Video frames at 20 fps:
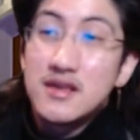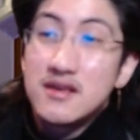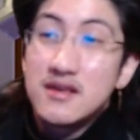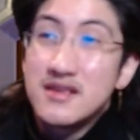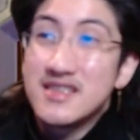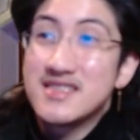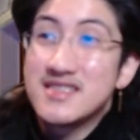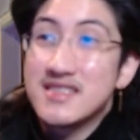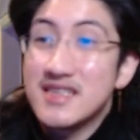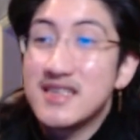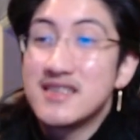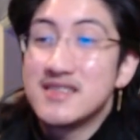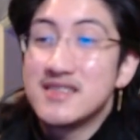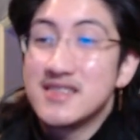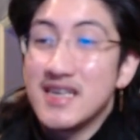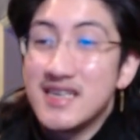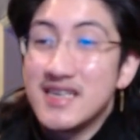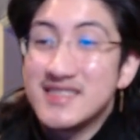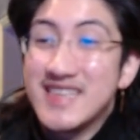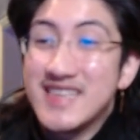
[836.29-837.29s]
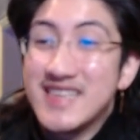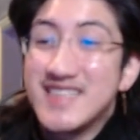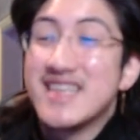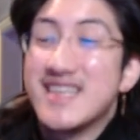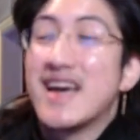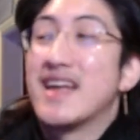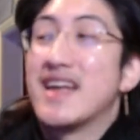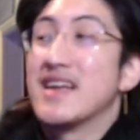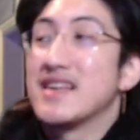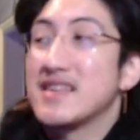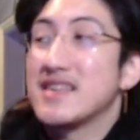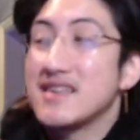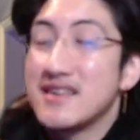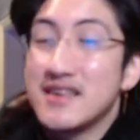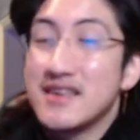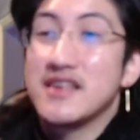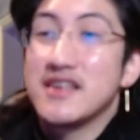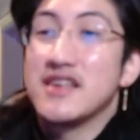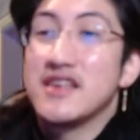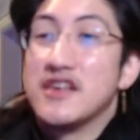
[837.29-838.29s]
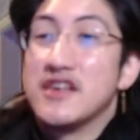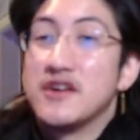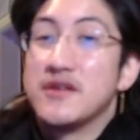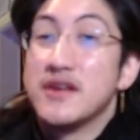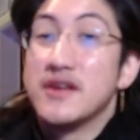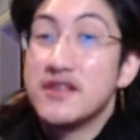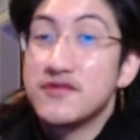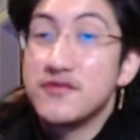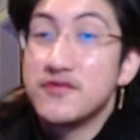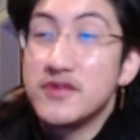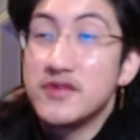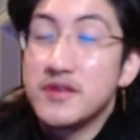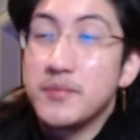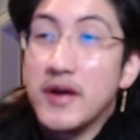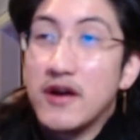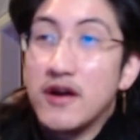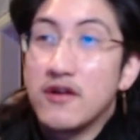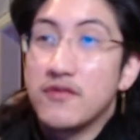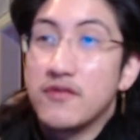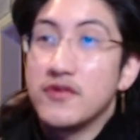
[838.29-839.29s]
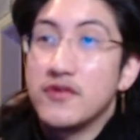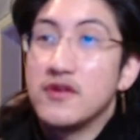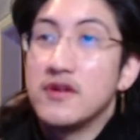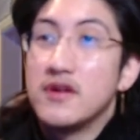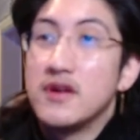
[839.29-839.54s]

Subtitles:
This thing is Titanic. You know, it's really powerful.